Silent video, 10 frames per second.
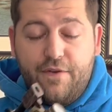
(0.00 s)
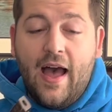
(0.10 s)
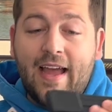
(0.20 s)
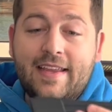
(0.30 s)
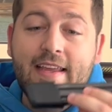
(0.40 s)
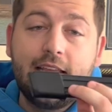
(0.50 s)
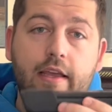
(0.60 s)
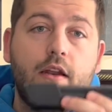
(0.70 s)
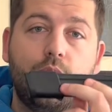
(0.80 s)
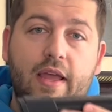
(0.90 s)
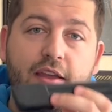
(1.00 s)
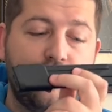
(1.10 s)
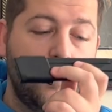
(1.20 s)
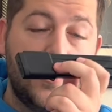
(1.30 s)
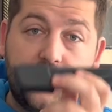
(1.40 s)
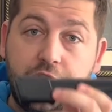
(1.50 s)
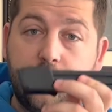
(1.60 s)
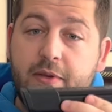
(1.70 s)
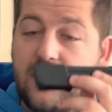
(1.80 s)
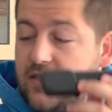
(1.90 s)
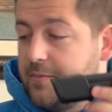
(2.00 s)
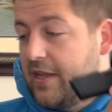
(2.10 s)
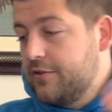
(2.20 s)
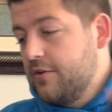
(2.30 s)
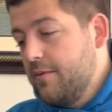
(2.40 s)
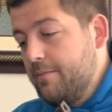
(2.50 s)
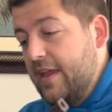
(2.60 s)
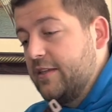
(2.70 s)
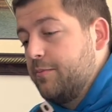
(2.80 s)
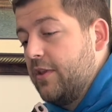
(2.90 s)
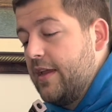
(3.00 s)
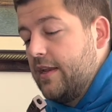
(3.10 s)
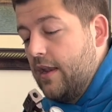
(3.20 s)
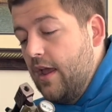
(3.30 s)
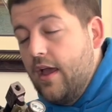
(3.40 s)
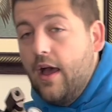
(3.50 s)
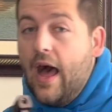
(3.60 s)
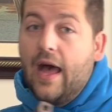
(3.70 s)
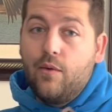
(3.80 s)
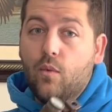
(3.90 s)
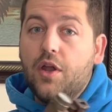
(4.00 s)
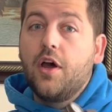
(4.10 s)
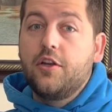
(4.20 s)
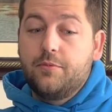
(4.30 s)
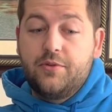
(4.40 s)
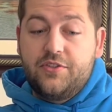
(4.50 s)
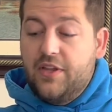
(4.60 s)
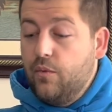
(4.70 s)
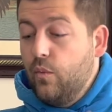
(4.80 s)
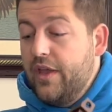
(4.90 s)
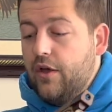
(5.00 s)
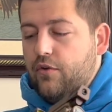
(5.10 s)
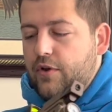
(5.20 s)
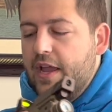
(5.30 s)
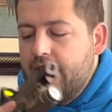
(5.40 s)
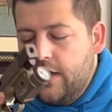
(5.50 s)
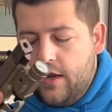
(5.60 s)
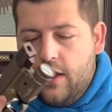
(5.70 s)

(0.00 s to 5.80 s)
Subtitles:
I can get away from a two-piece spacer and base plate, I 100% will, right?